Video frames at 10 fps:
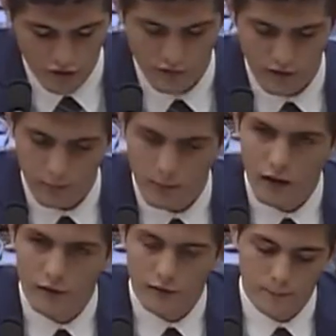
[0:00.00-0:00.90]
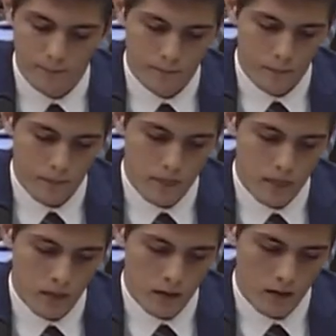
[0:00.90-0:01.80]
I knew enough to be a very
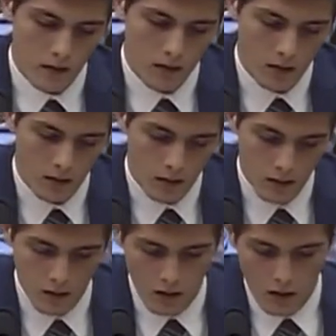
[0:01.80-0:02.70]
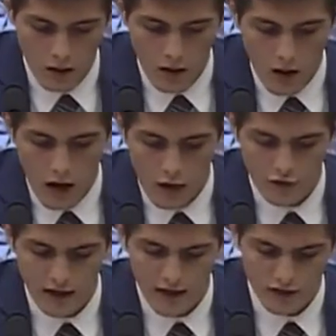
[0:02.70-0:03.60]
proud son. All of my brothers
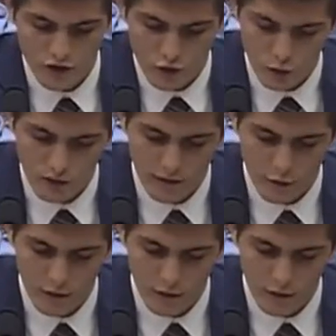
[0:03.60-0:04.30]
are very proud of him.